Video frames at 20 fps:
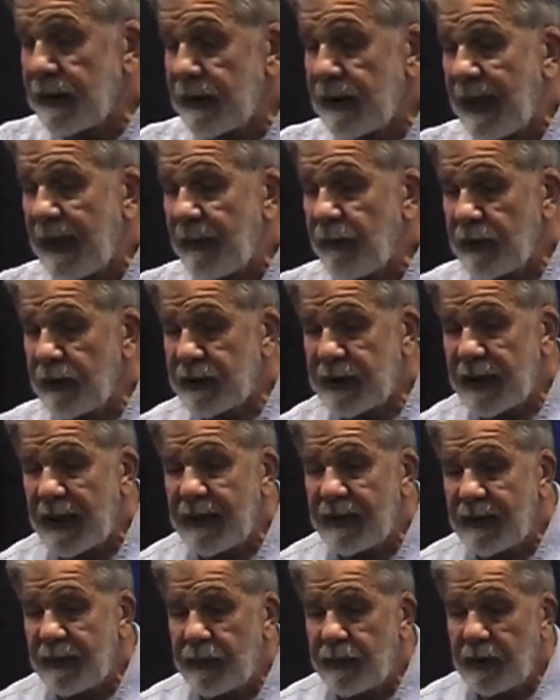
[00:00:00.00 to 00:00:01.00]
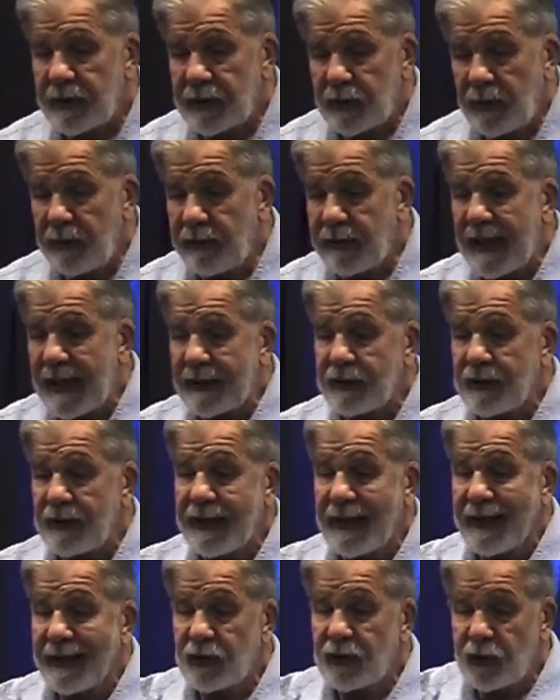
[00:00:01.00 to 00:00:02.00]
of the time we'd stay in the bush. We would actually
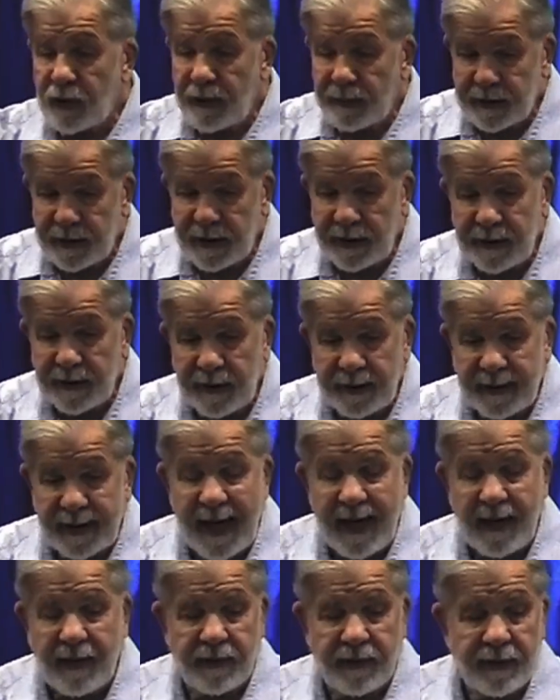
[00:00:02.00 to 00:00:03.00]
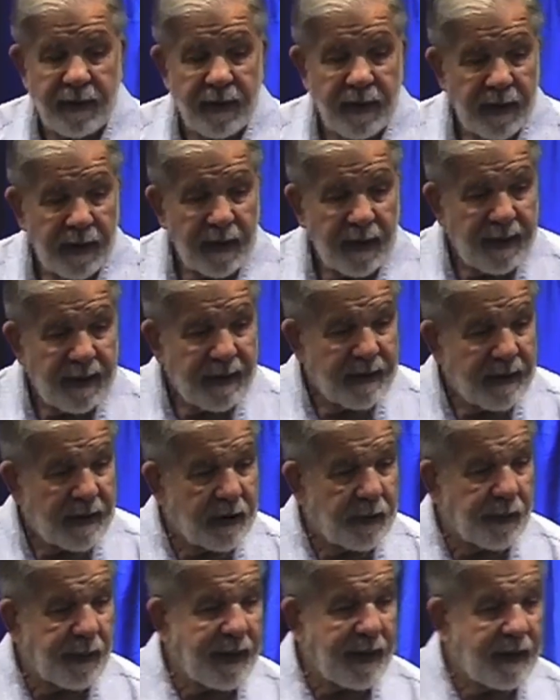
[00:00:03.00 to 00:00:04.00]
take trips into town to
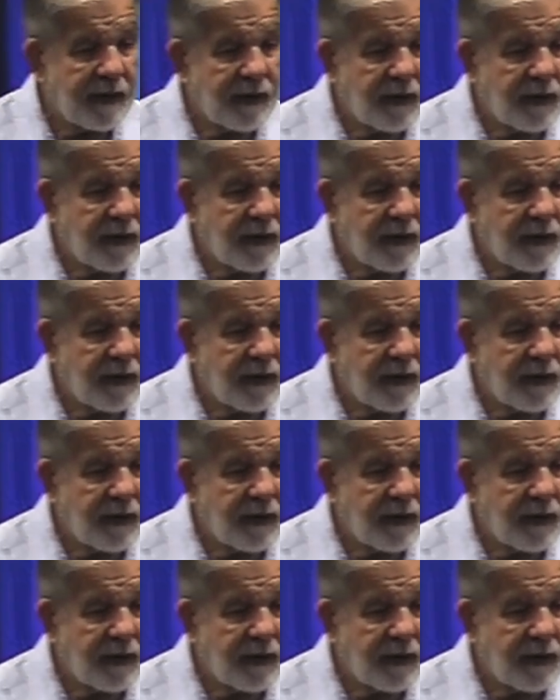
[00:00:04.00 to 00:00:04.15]
speak